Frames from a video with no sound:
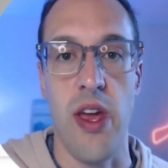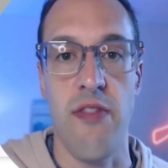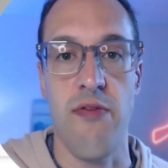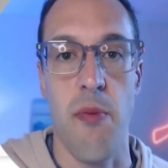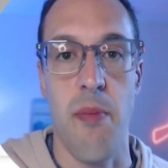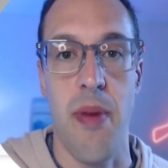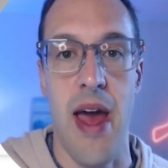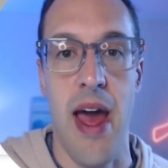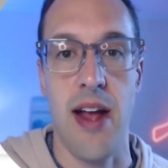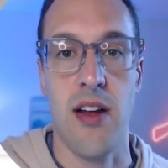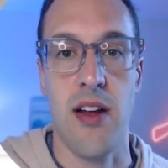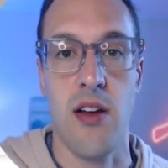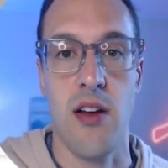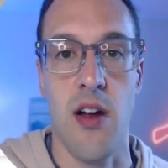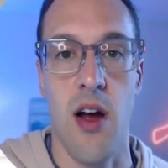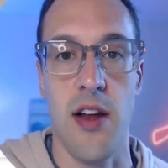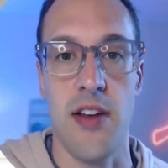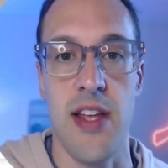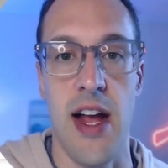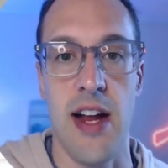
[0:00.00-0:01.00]
WaferPak
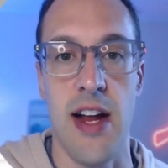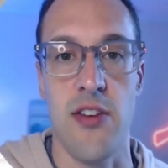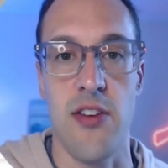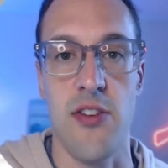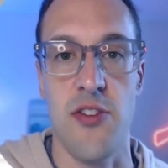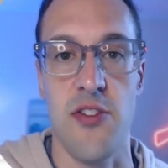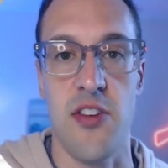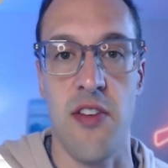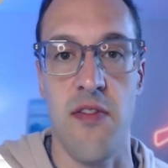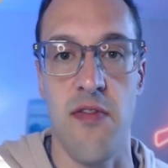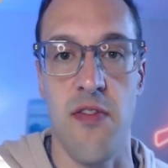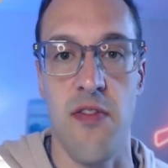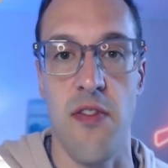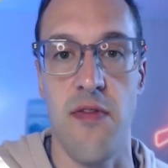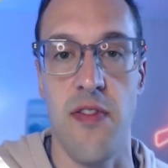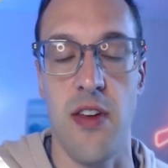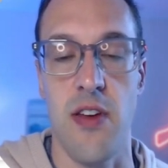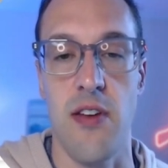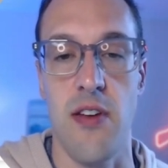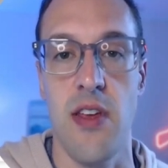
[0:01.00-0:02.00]
contactors to
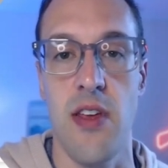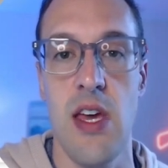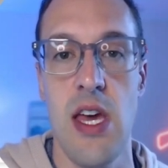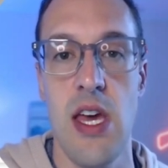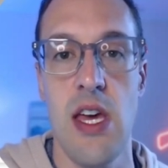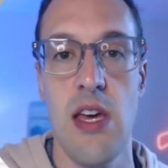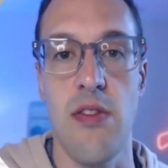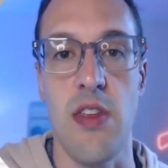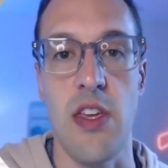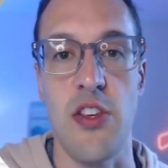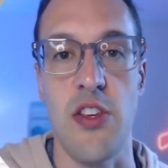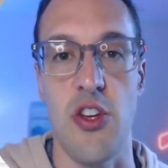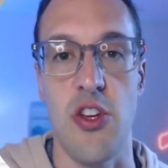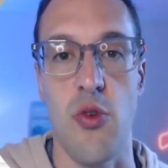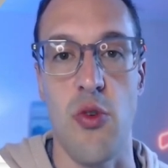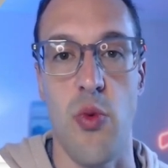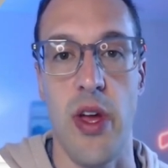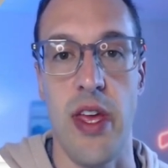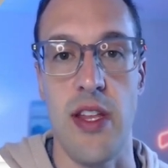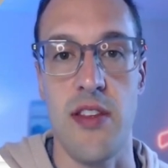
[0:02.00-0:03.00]
fulfill these
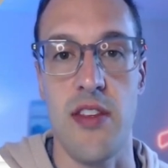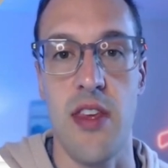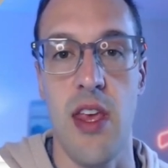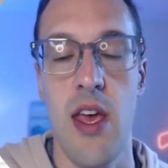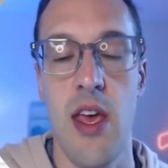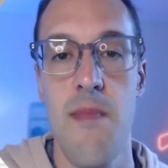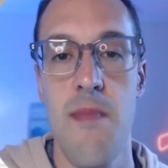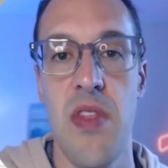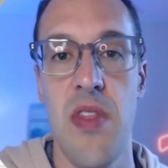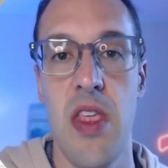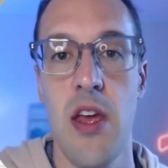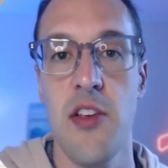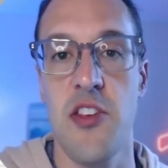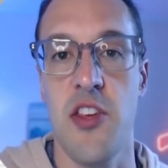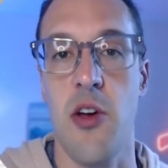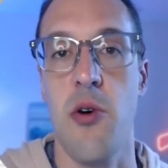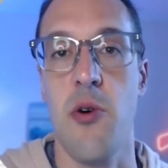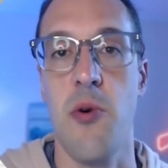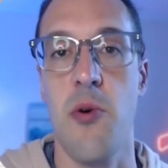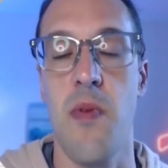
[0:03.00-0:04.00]
new wins.
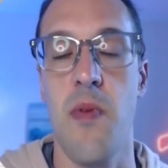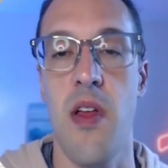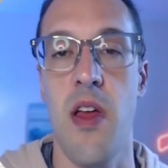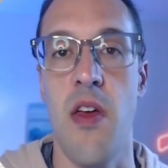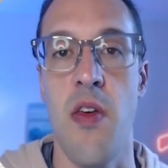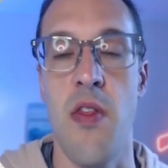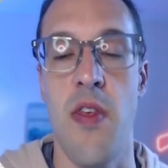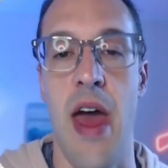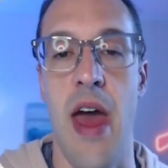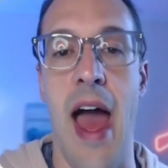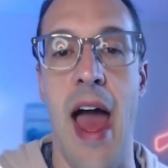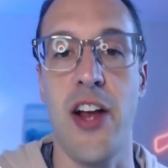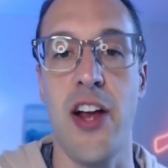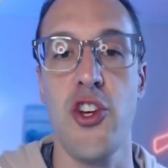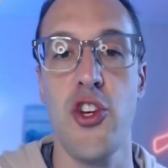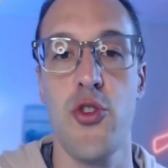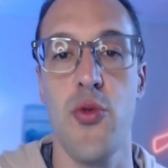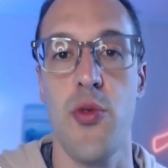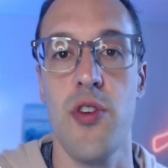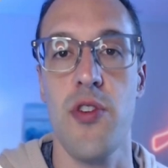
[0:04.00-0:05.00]
So the
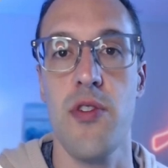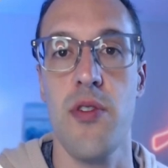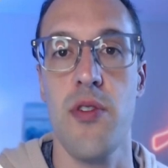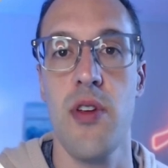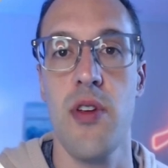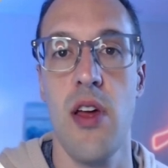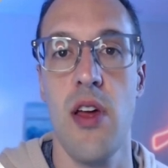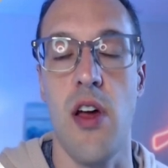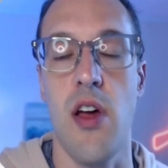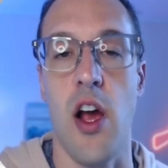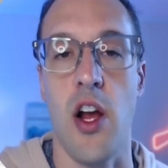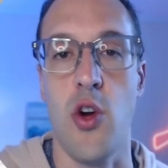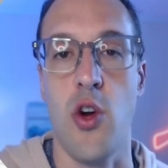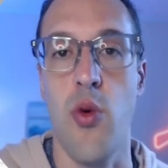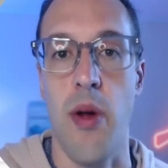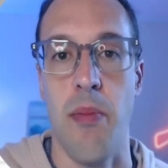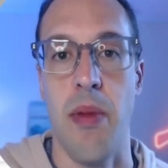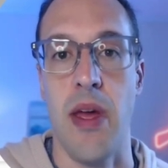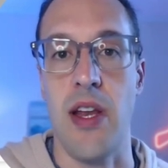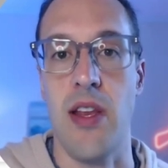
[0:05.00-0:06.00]
actual
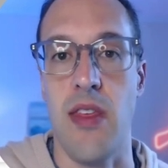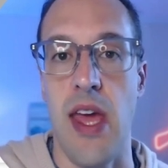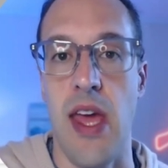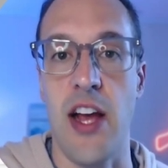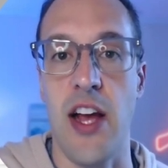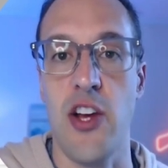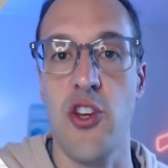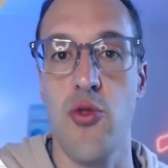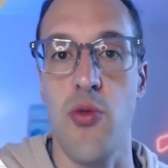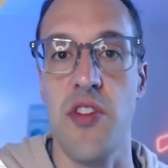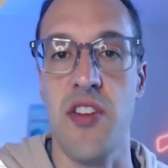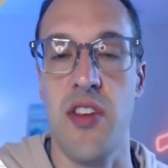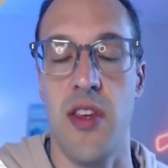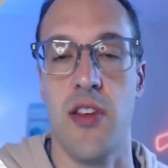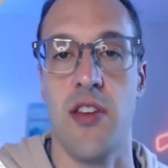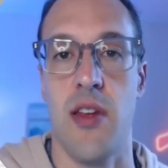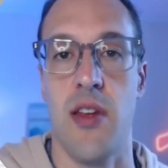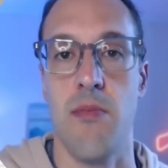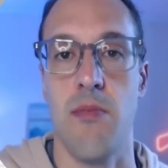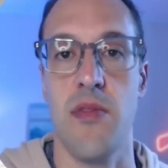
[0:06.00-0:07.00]
equipment, the actual
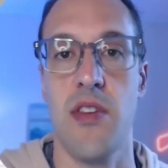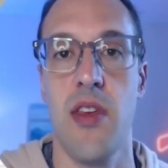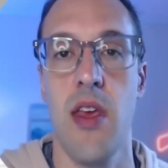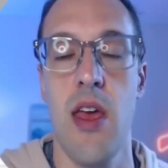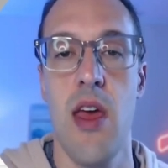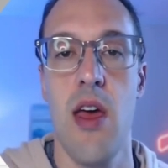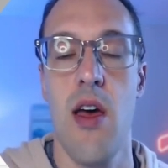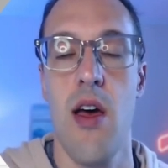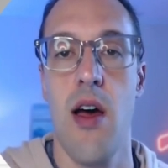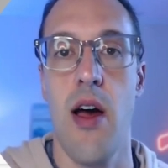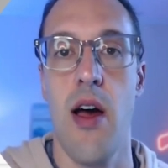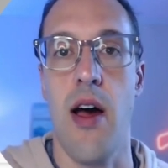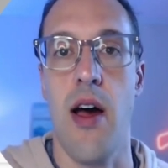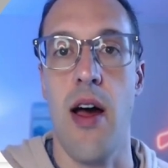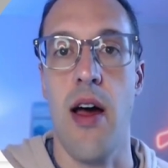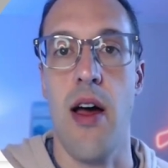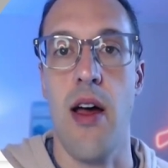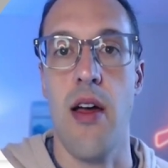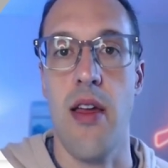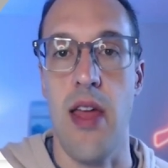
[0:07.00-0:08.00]
systems,
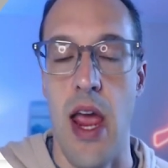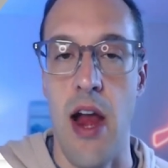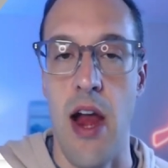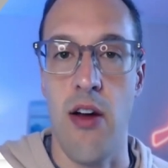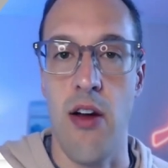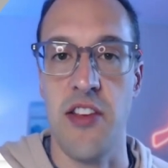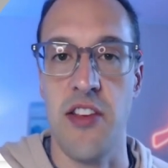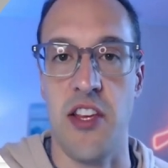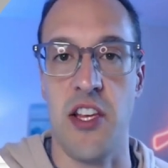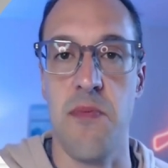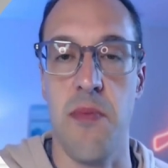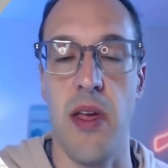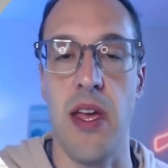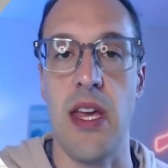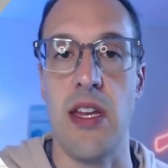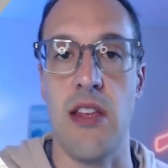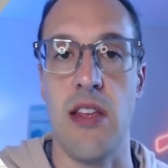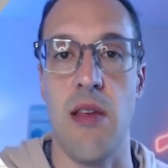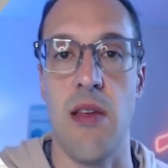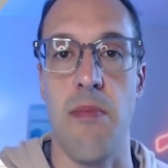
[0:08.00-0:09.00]
uh, Aehr has
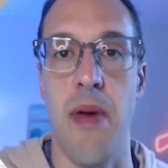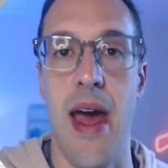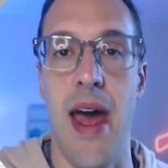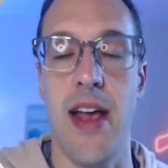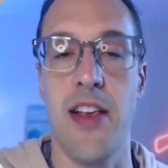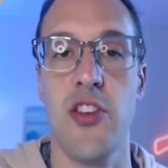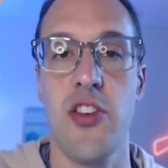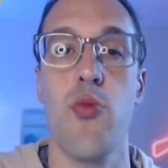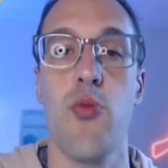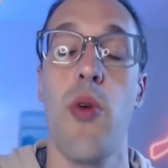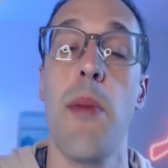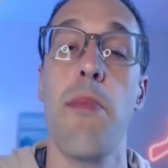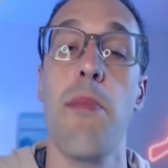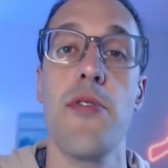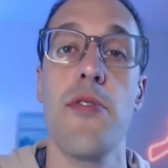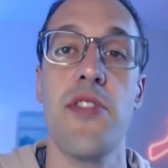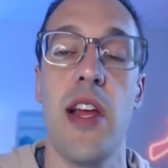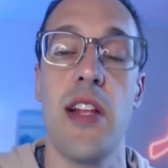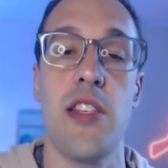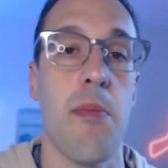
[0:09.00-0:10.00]
explained in the past,
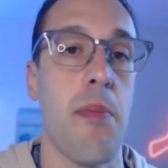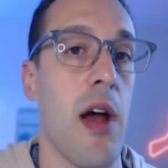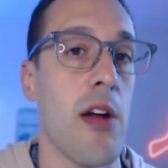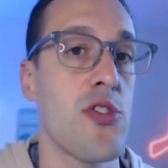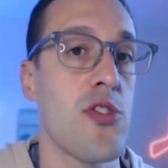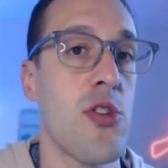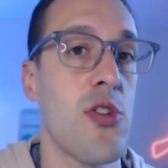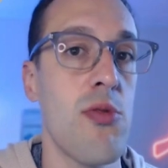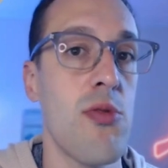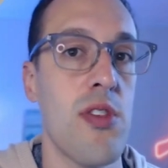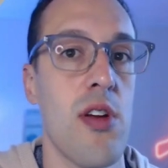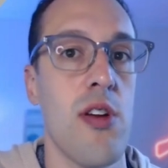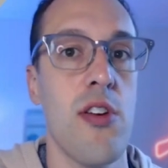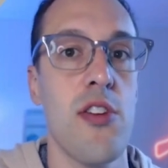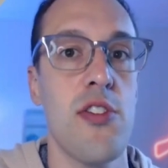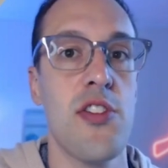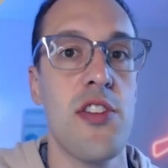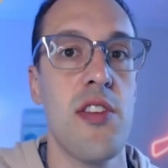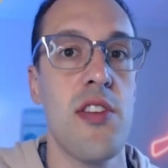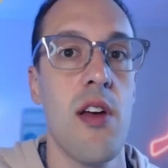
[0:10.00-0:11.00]
represents about two
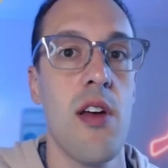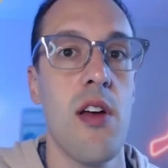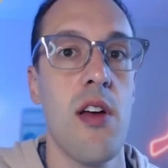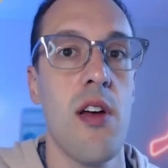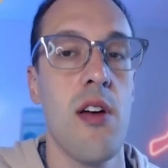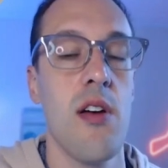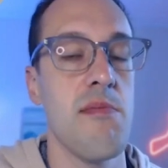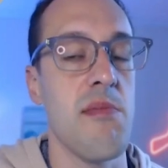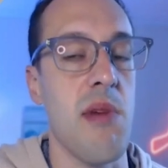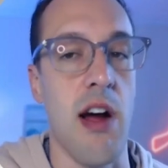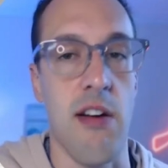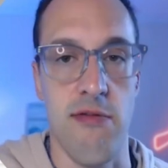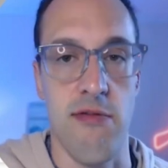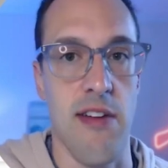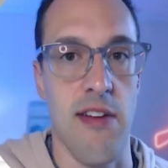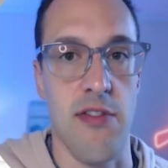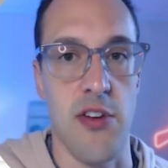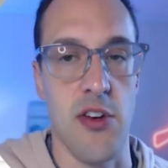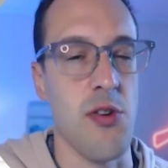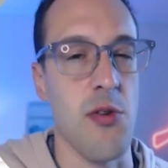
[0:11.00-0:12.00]
thirds of
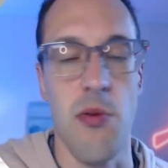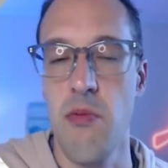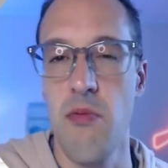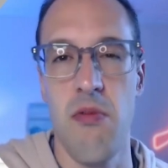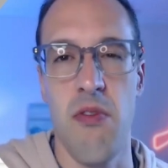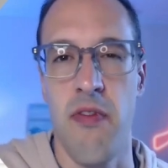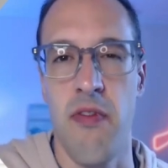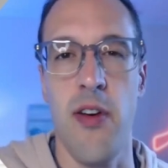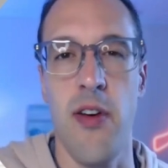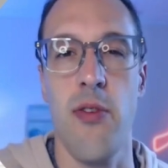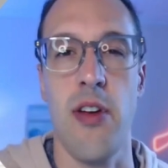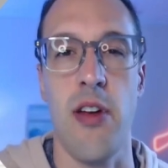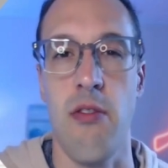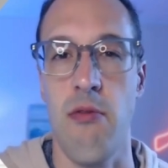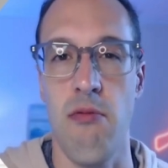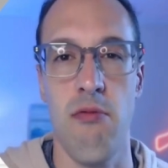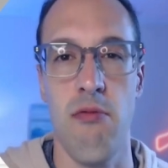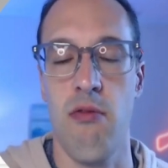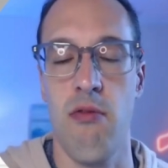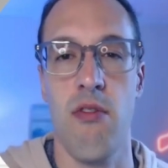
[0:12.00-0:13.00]
revenue,
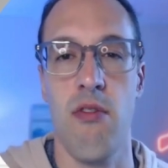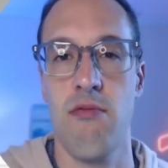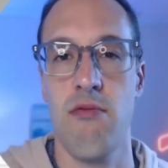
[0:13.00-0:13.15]
very